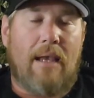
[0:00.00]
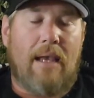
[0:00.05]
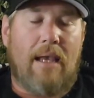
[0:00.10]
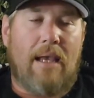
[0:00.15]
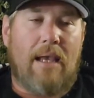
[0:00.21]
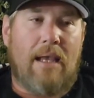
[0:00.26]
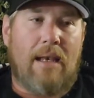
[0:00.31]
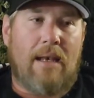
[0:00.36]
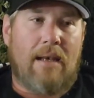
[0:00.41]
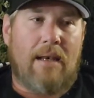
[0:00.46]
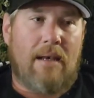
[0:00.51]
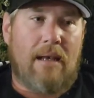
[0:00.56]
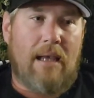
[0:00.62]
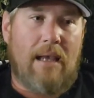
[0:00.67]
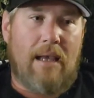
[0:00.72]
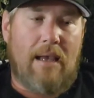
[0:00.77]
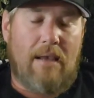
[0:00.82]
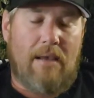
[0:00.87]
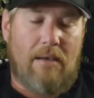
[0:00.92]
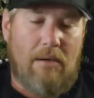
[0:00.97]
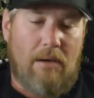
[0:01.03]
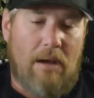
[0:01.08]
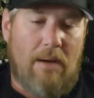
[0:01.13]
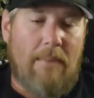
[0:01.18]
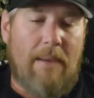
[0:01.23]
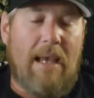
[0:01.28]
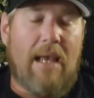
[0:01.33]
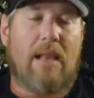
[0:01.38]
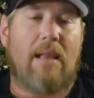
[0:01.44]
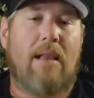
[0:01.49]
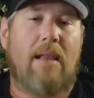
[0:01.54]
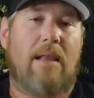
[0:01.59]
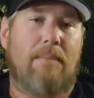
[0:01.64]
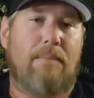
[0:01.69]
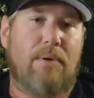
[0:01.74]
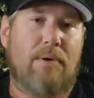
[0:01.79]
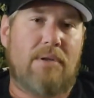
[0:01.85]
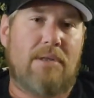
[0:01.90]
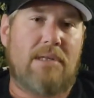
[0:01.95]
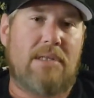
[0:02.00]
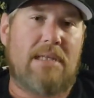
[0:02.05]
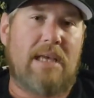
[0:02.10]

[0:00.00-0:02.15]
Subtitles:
And it automatically puts